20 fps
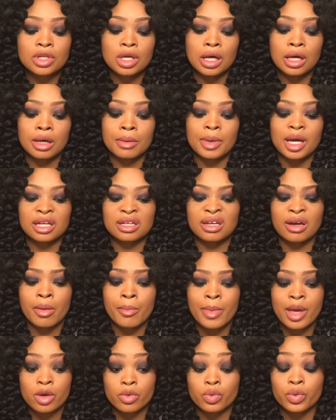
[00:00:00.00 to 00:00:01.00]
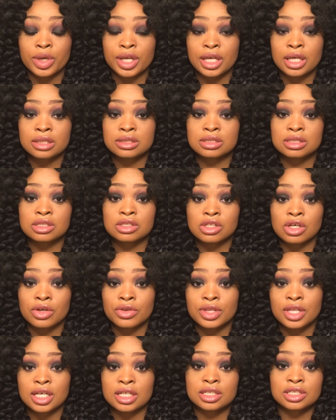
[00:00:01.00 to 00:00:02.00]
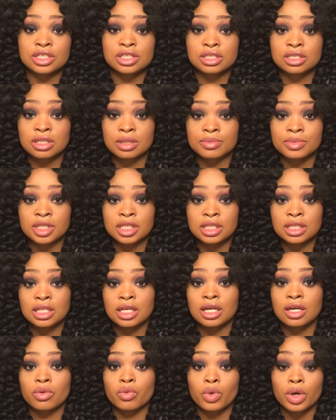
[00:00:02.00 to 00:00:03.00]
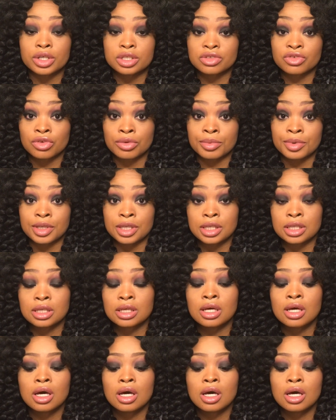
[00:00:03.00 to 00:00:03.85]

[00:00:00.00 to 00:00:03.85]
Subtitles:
I now make wigs, so that's just something that works for me